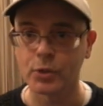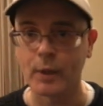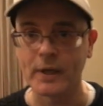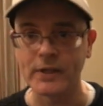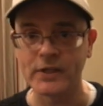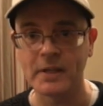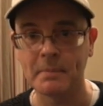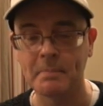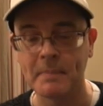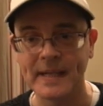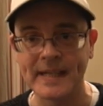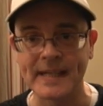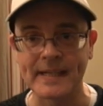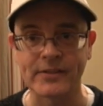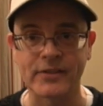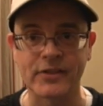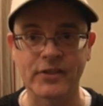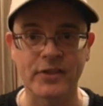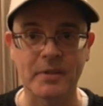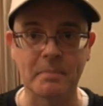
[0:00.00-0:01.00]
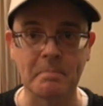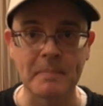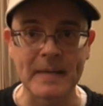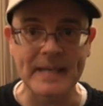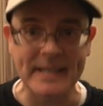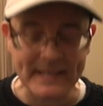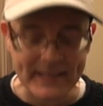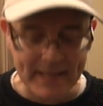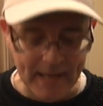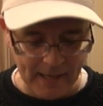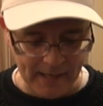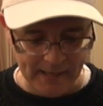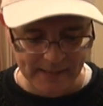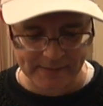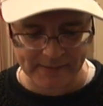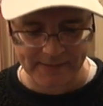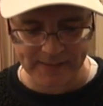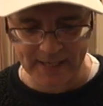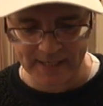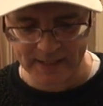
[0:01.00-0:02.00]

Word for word: twenty minutes to midnight.